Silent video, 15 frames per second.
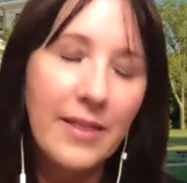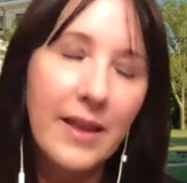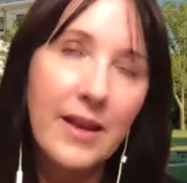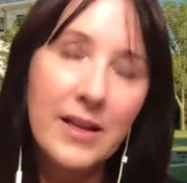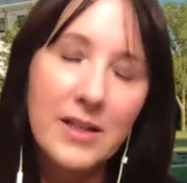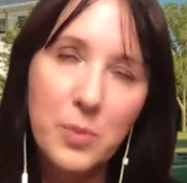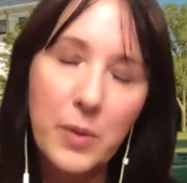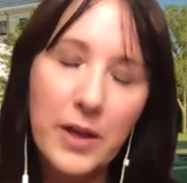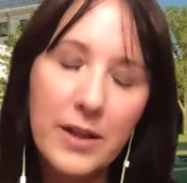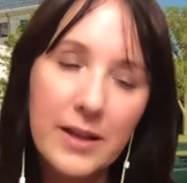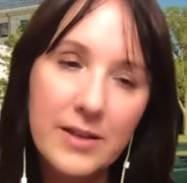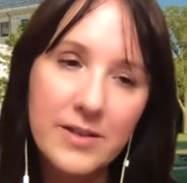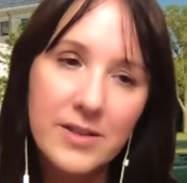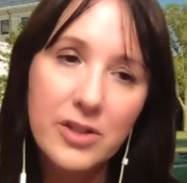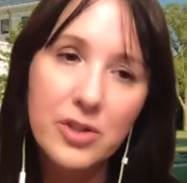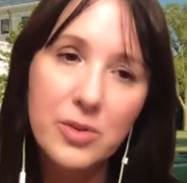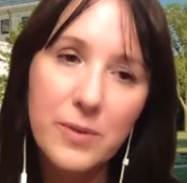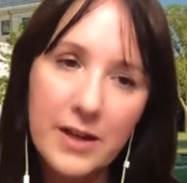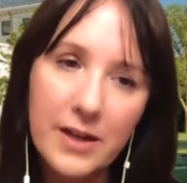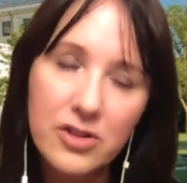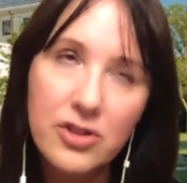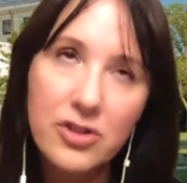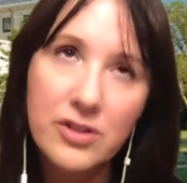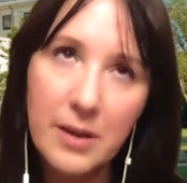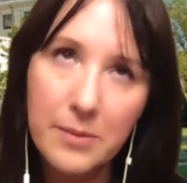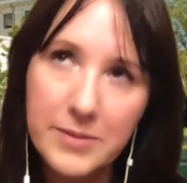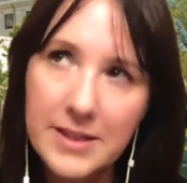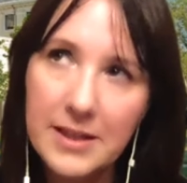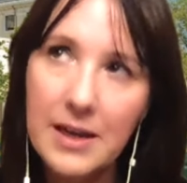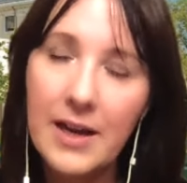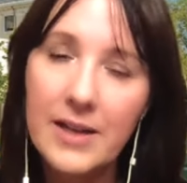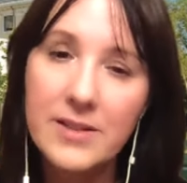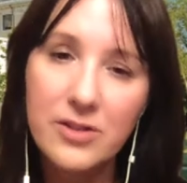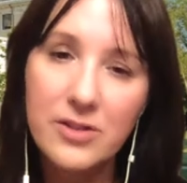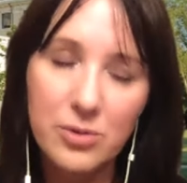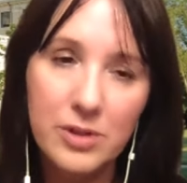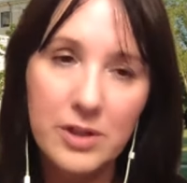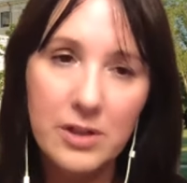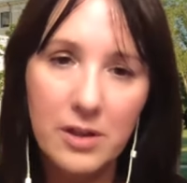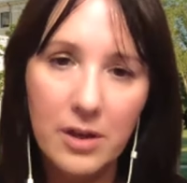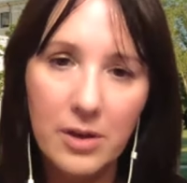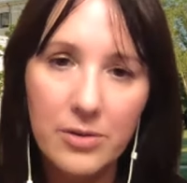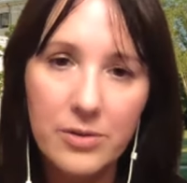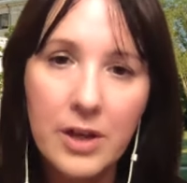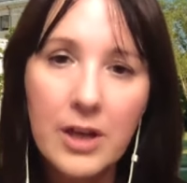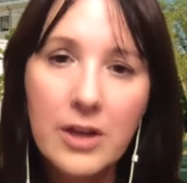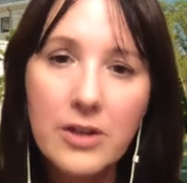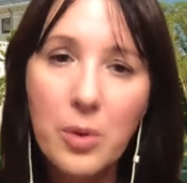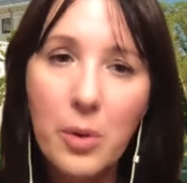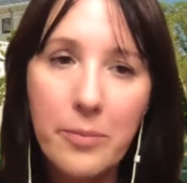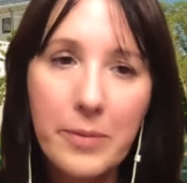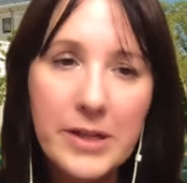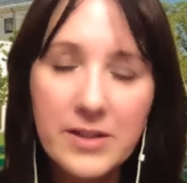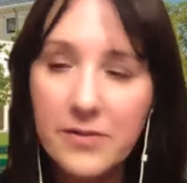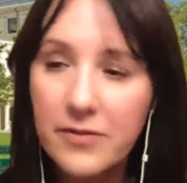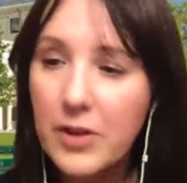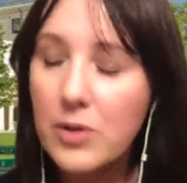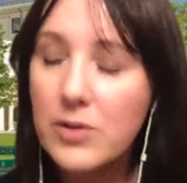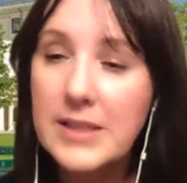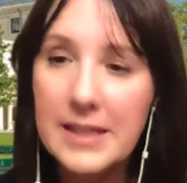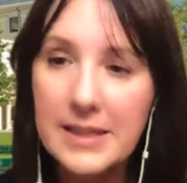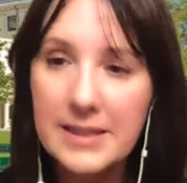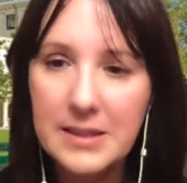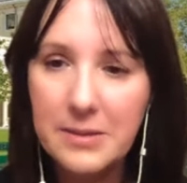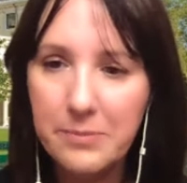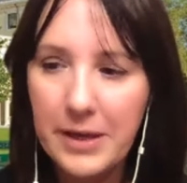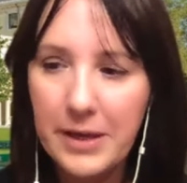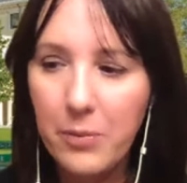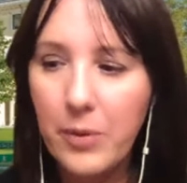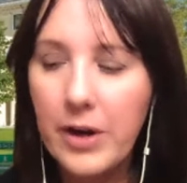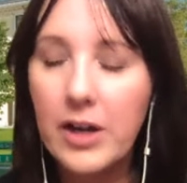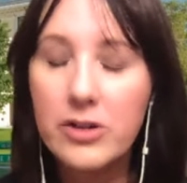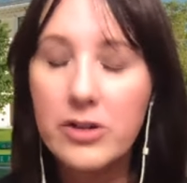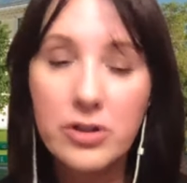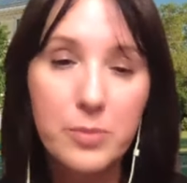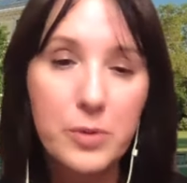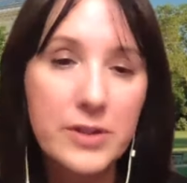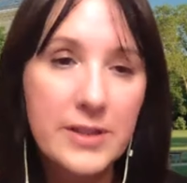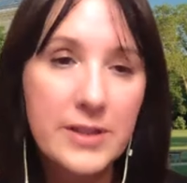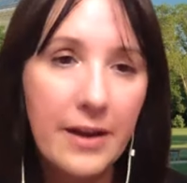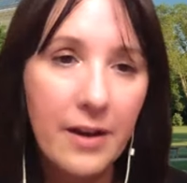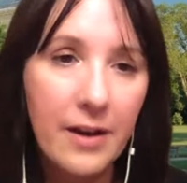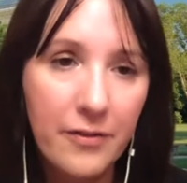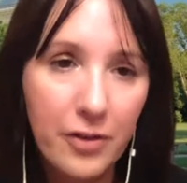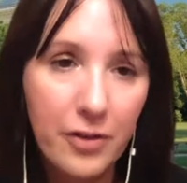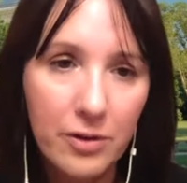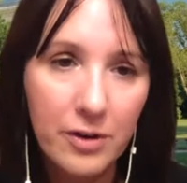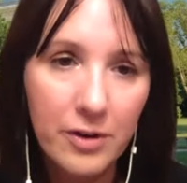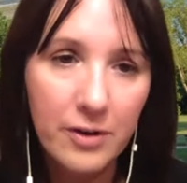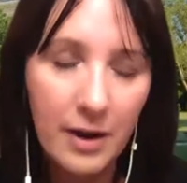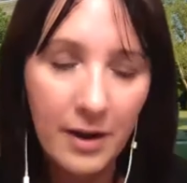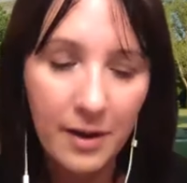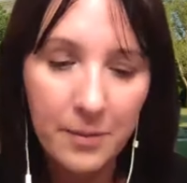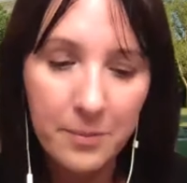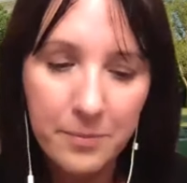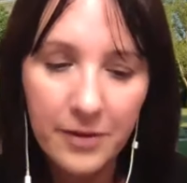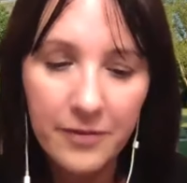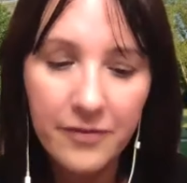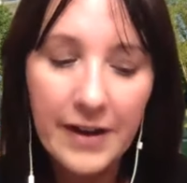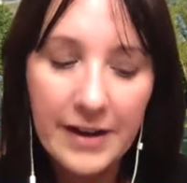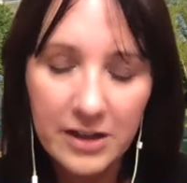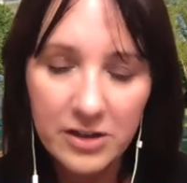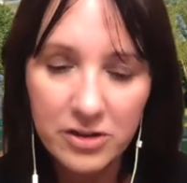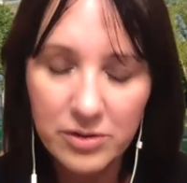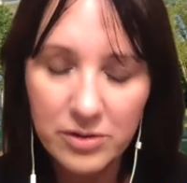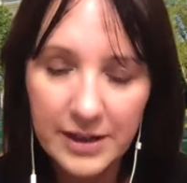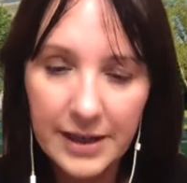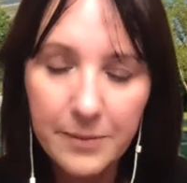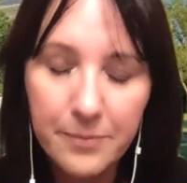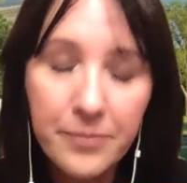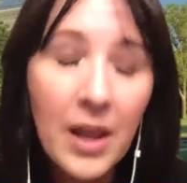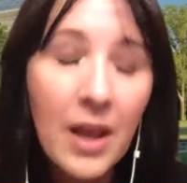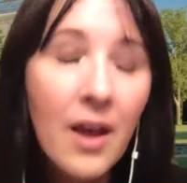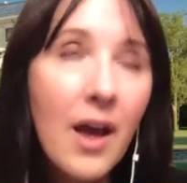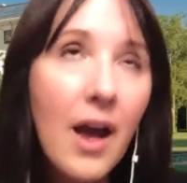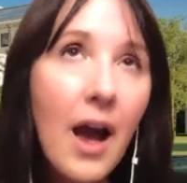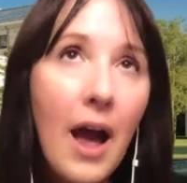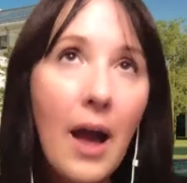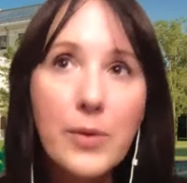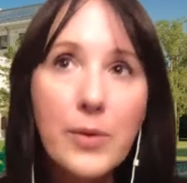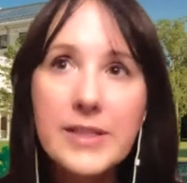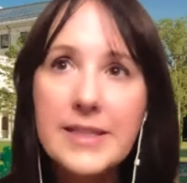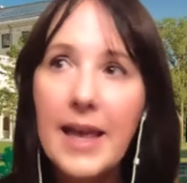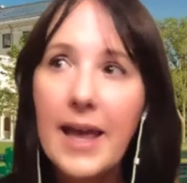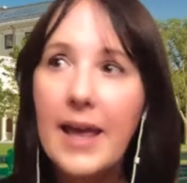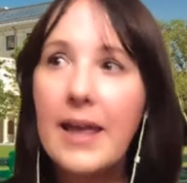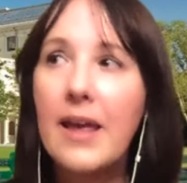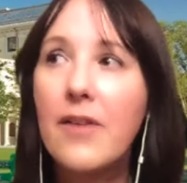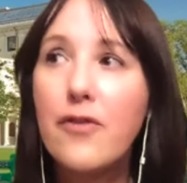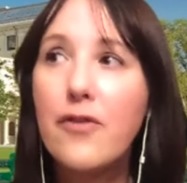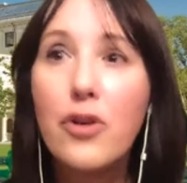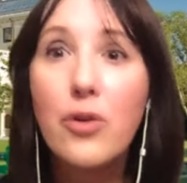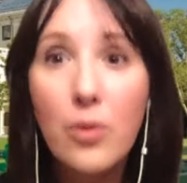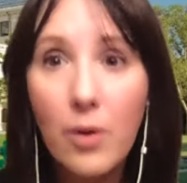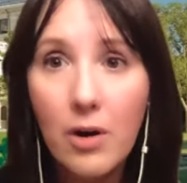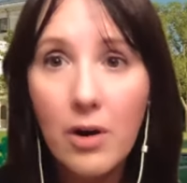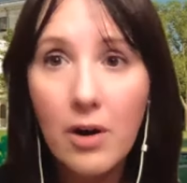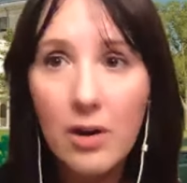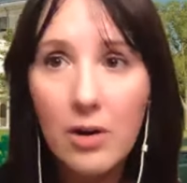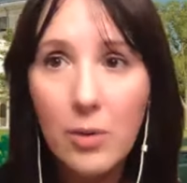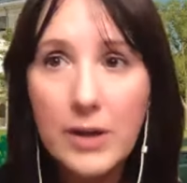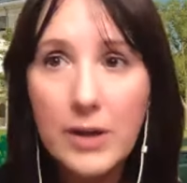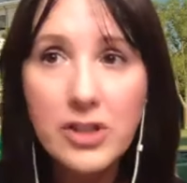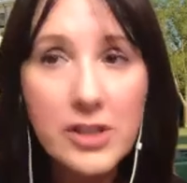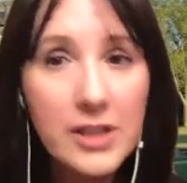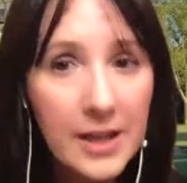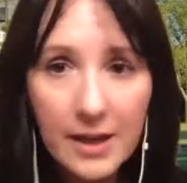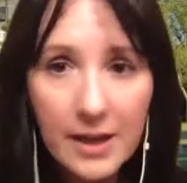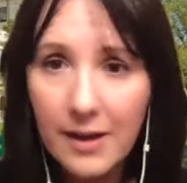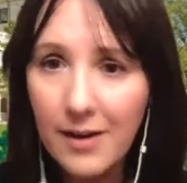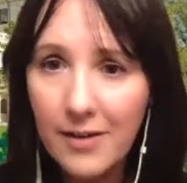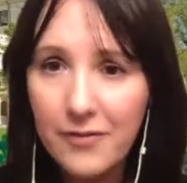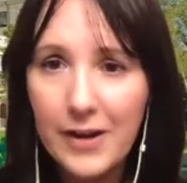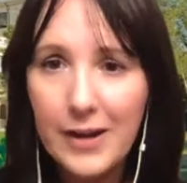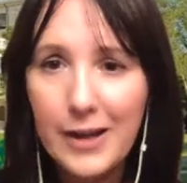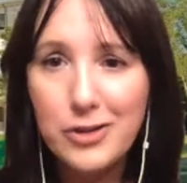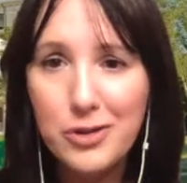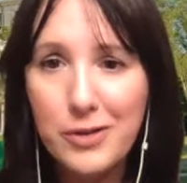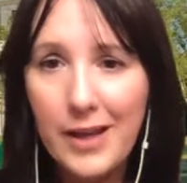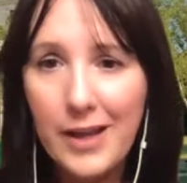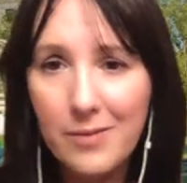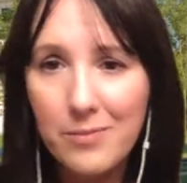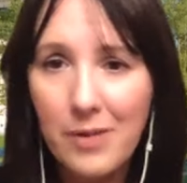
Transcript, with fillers: then as well as the direct subsidized student loan so a mix of those things to meet 100% of your um, financial need I would say if you are questioning uh, financial aid,